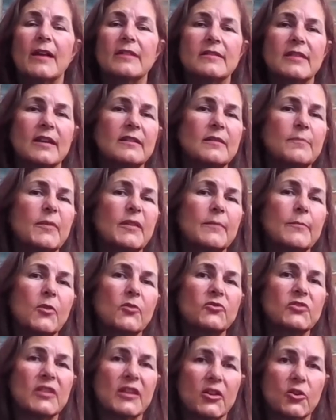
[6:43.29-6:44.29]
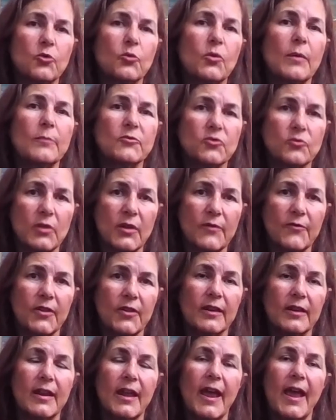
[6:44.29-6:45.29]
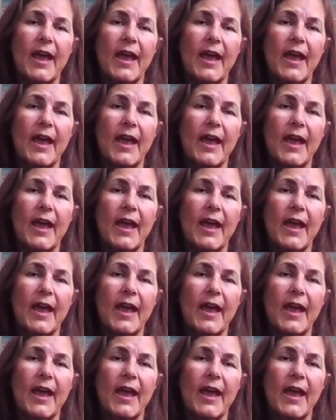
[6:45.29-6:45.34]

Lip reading: tend to be the most interrupt driven.